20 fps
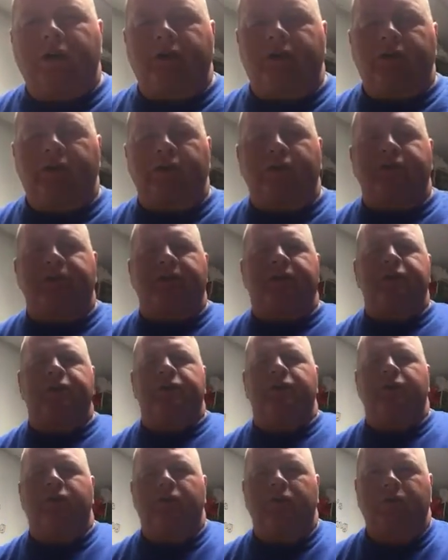gonna do a
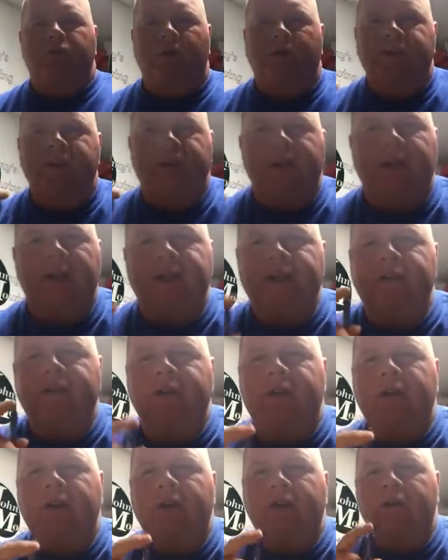special question and answer
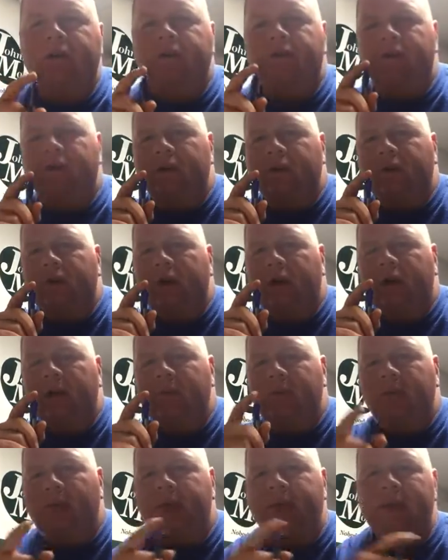video for uh,
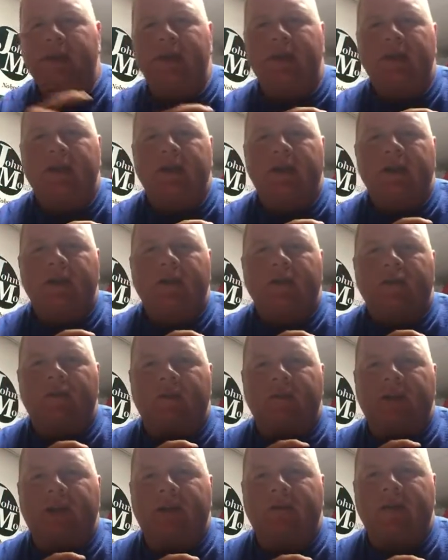Blake
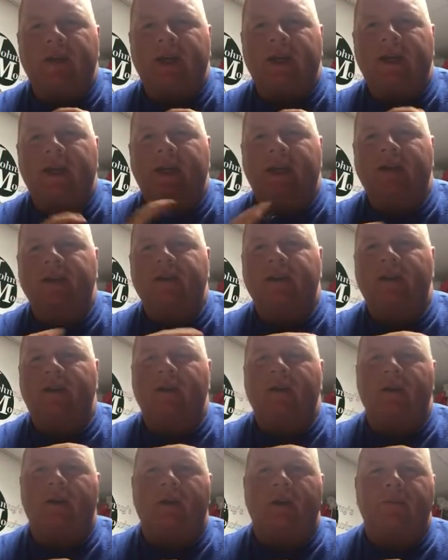for B&B. He asked
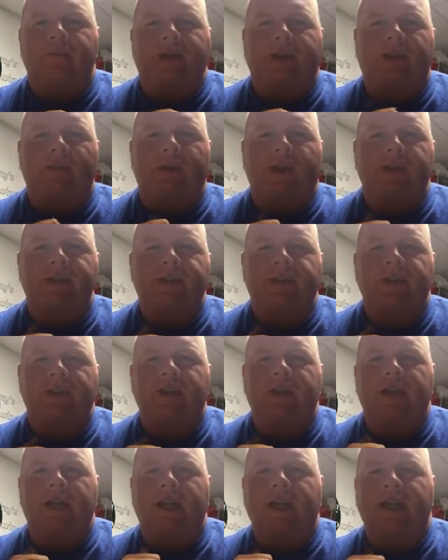a big
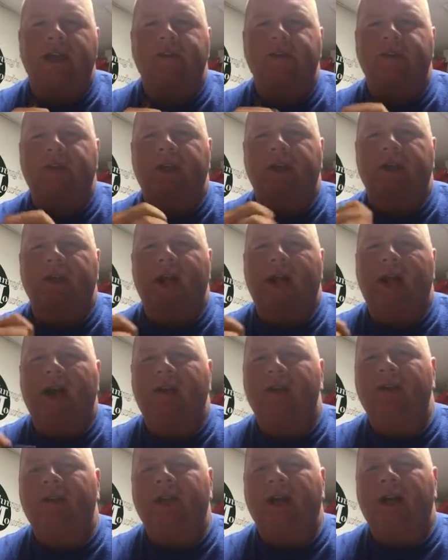question. He asked me,
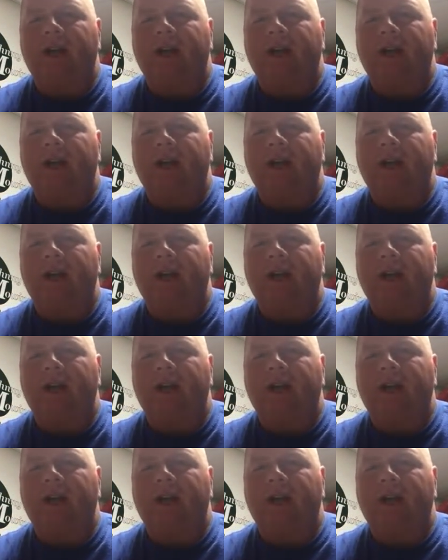how did